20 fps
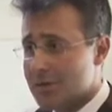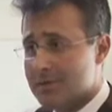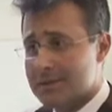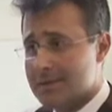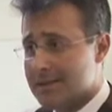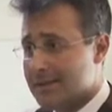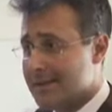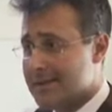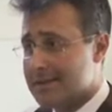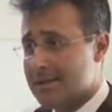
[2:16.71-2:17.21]

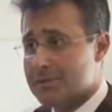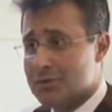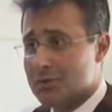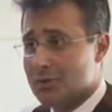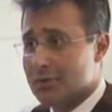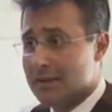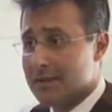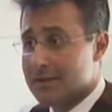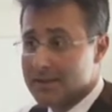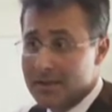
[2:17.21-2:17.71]
obviously there is
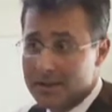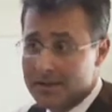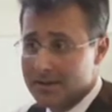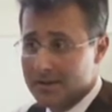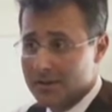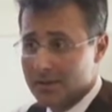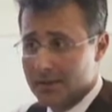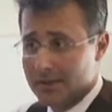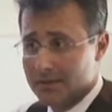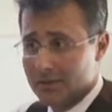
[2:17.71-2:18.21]
absolutely
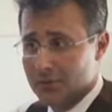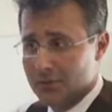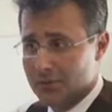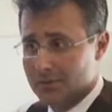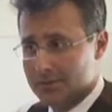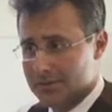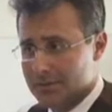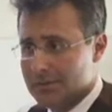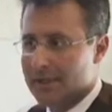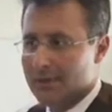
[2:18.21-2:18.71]
nothing you can do
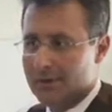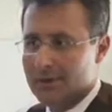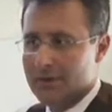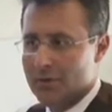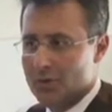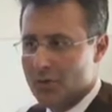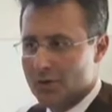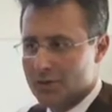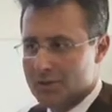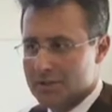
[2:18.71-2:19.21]
that really
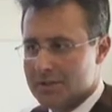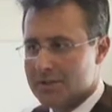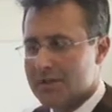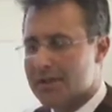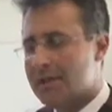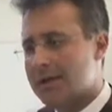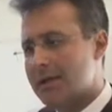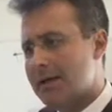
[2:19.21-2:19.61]
works.